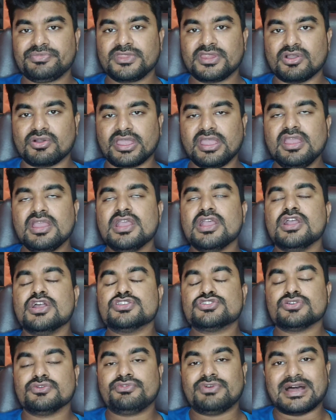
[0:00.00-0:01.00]
Okay,
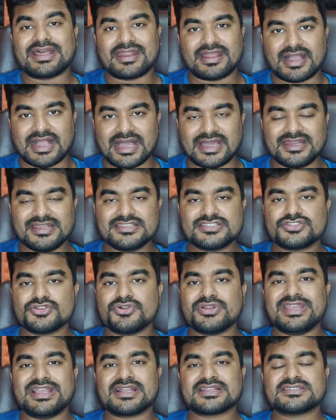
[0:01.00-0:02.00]
so for Aries
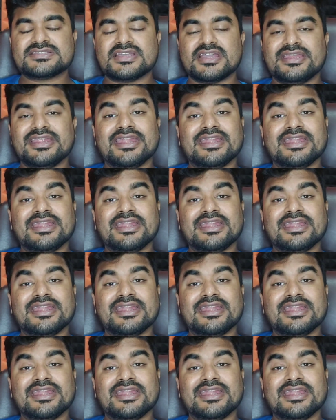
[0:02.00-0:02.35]
zodiac sign,